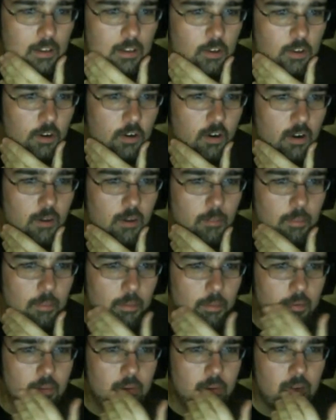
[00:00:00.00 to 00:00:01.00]
Europe,
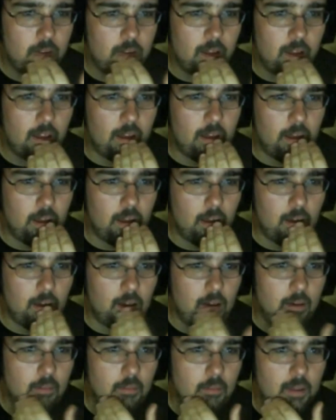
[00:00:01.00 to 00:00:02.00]

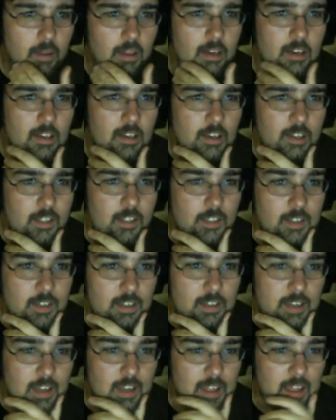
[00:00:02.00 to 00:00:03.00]
in
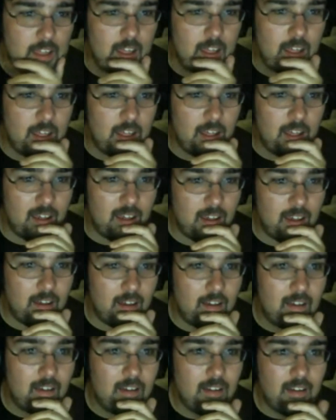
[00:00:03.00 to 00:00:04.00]
addition to
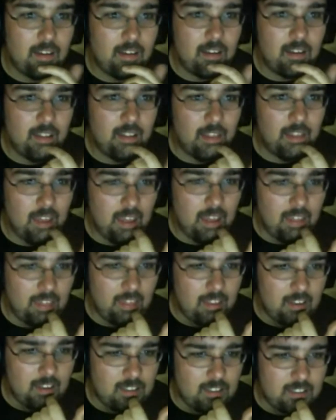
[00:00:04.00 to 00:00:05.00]
that
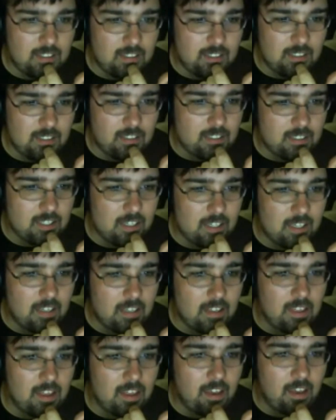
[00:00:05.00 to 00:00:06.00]
list, looks
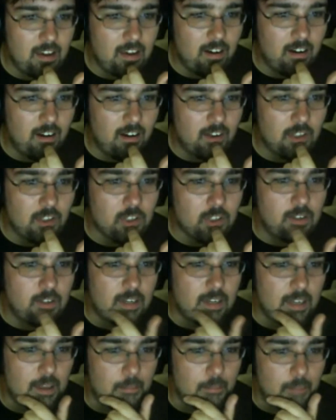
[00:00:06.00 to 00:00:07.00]
like they are also
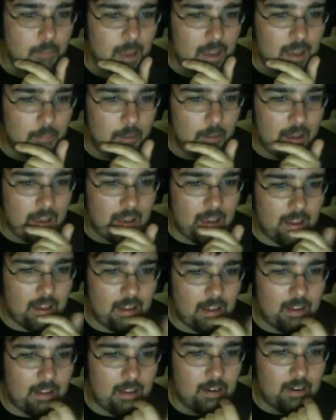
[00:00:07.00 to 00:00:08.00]
getting Mega
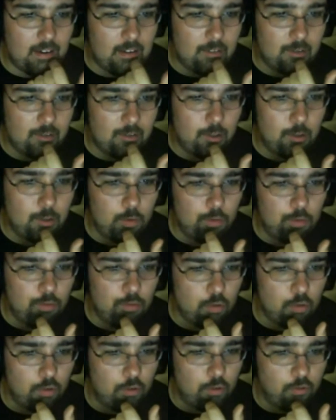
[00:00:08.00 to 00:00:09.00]
Man 2
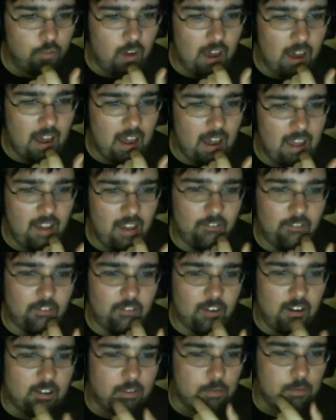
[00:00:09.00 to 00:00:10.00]
through 5
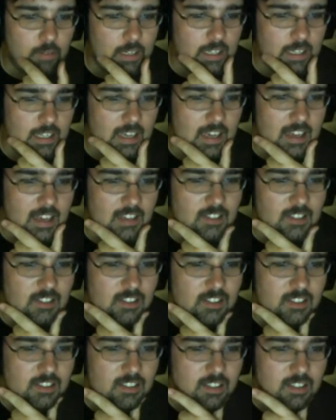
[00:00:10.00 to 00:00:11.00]
on
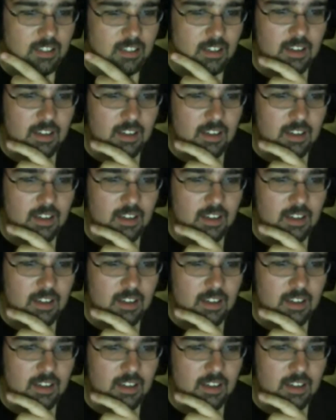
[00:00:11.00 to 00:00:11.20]
3DS.